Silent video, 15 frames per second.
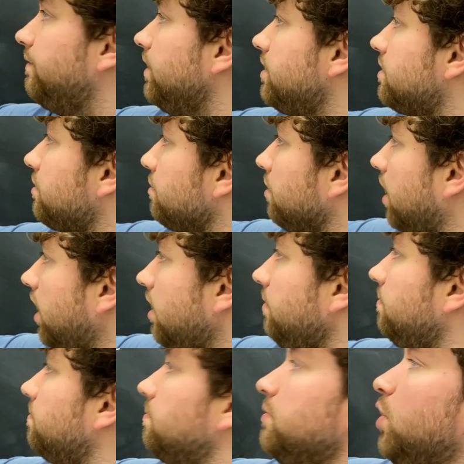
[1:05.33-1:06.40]
it's 3.
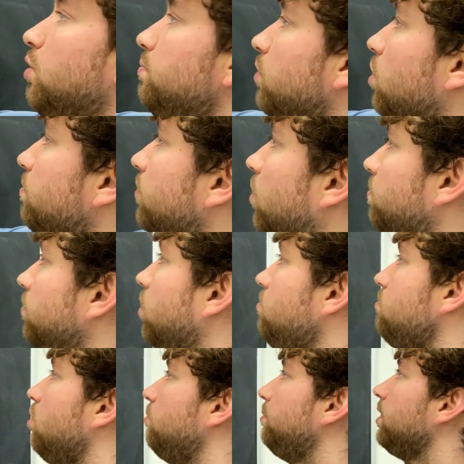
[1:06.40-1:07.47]
Nope, nope, nope, nope,
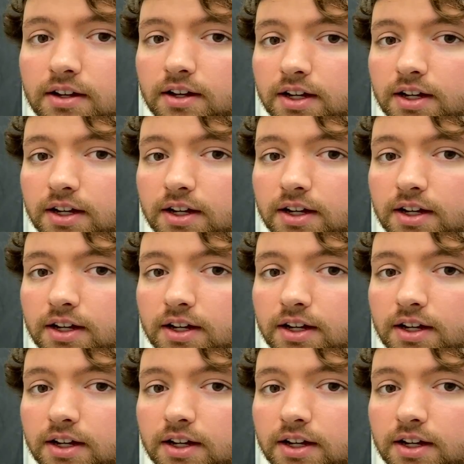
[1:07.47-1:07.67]
nope.